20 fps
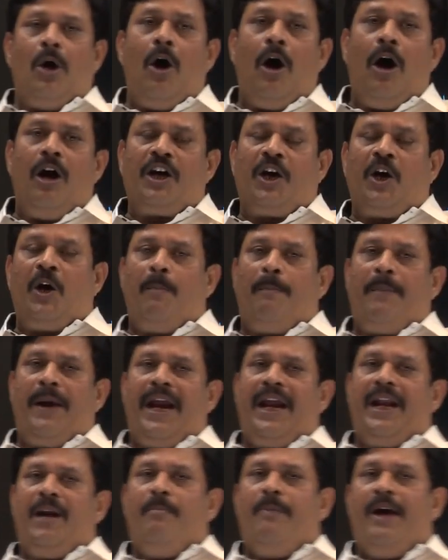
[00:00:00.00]

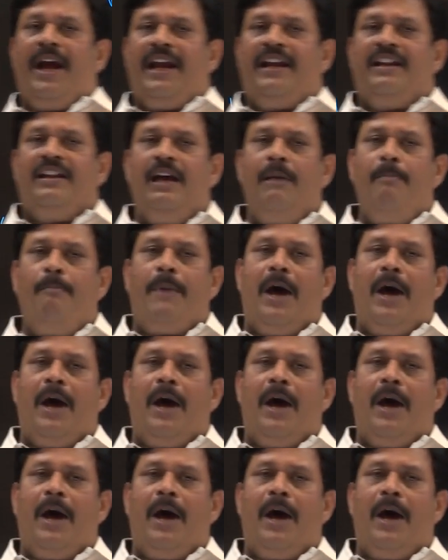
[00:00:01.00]
occupied by the